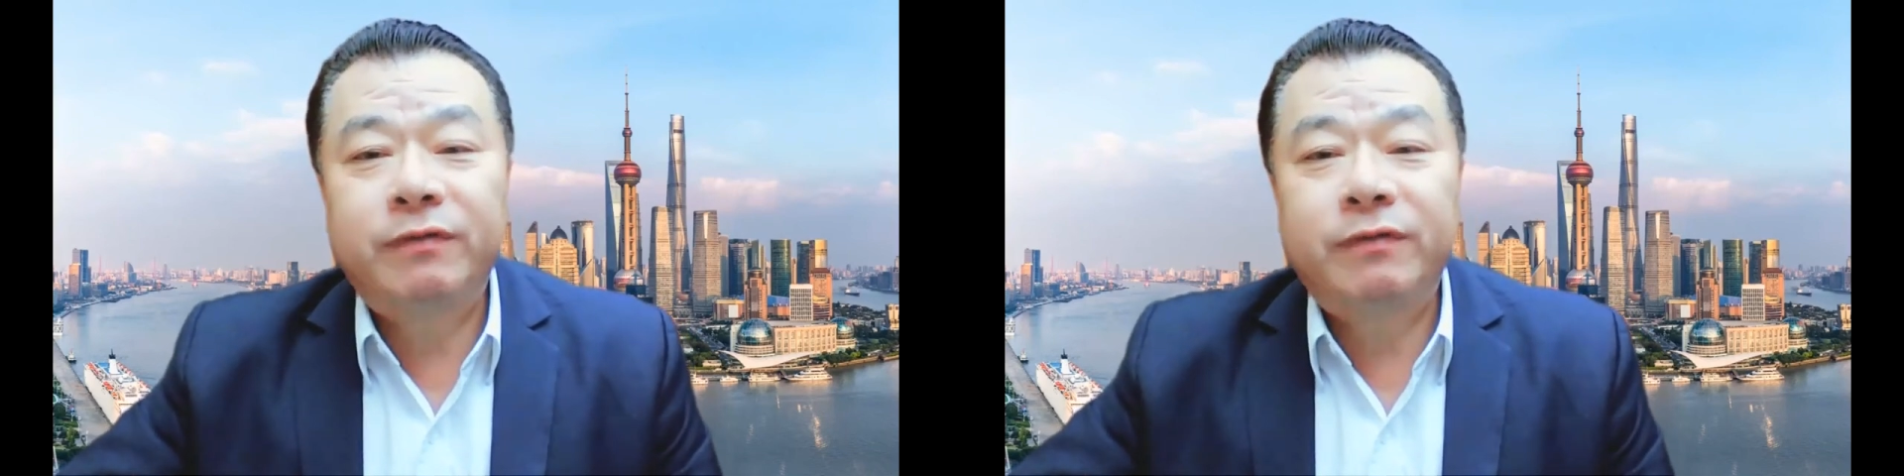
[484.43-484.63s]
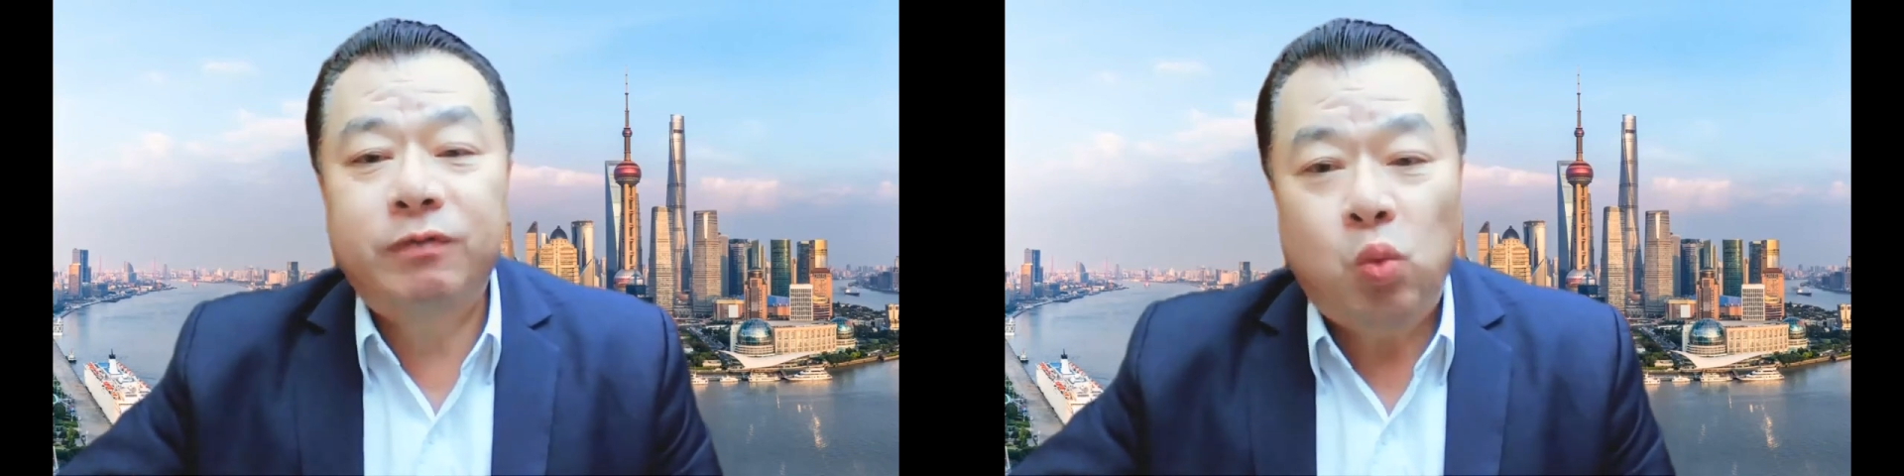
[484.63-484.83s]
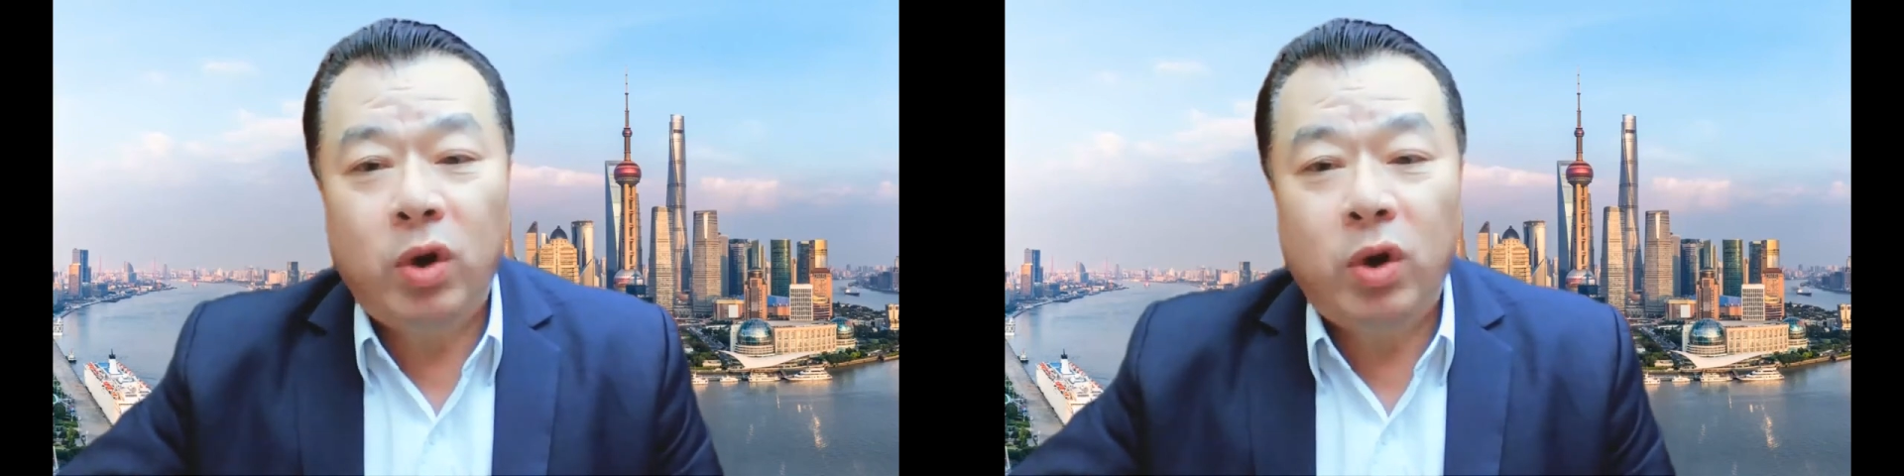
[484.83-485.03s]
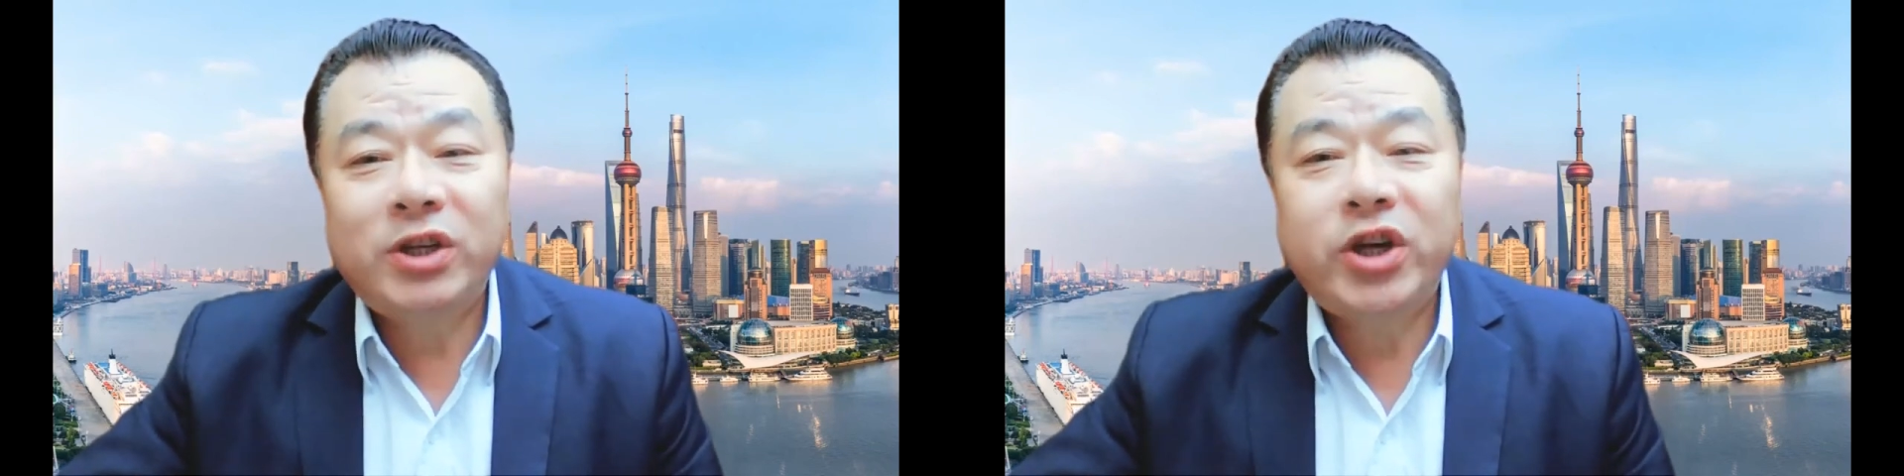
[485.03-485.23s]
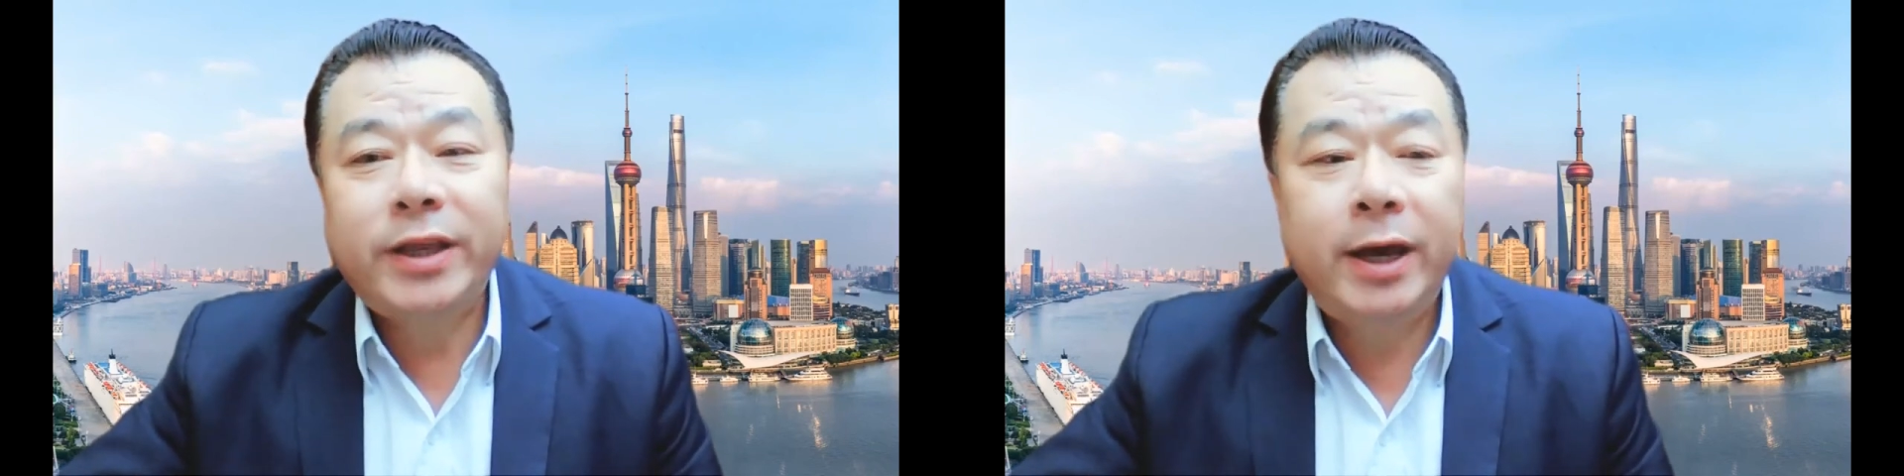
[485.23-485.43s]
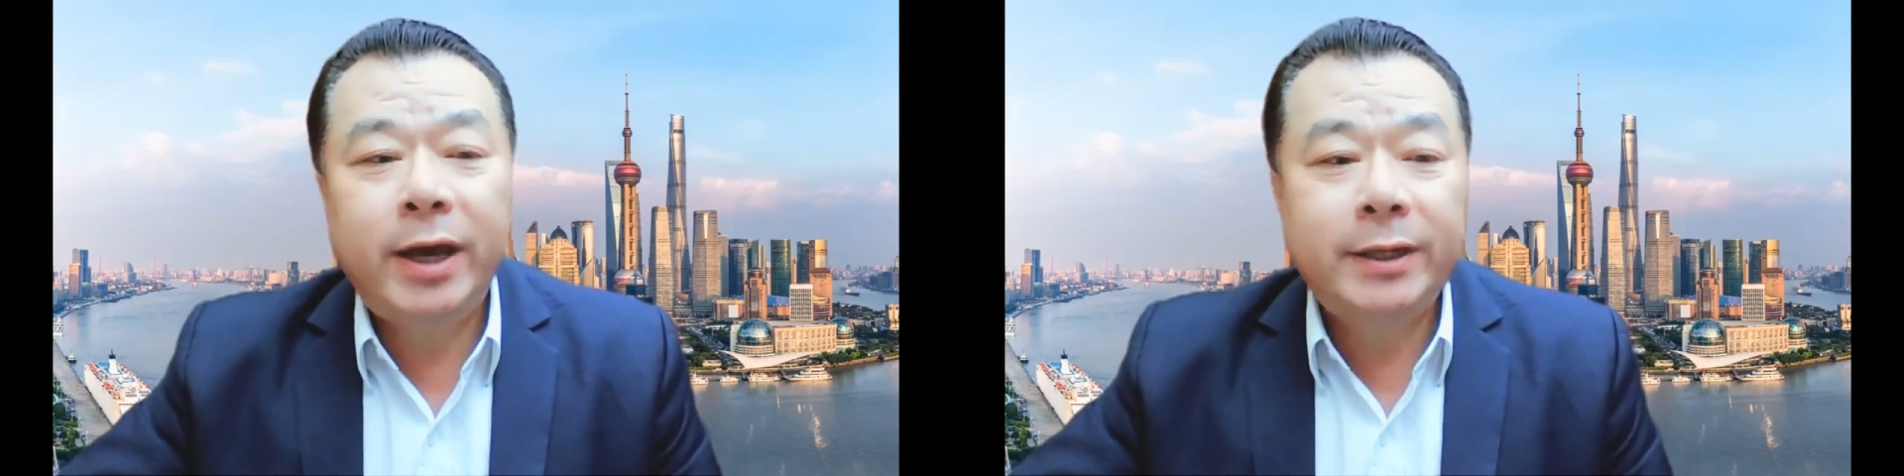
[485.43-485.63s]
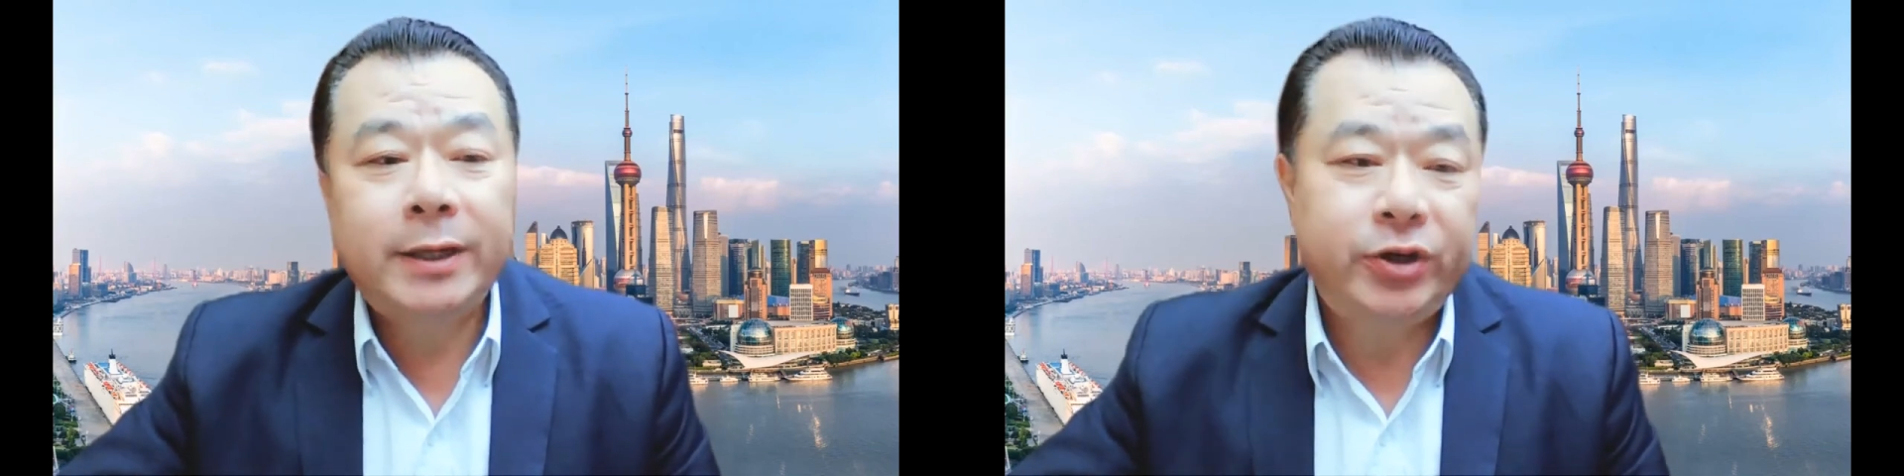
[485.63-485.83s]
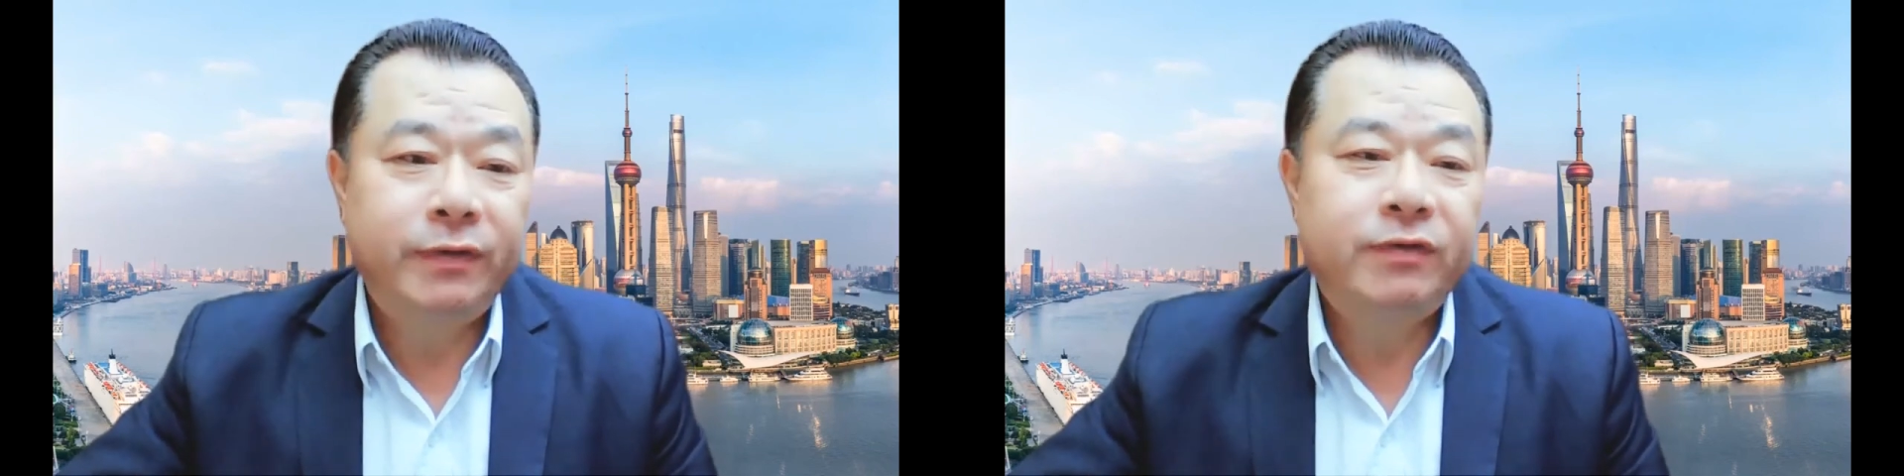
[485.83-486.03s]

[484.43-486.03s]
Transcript: what China has achieved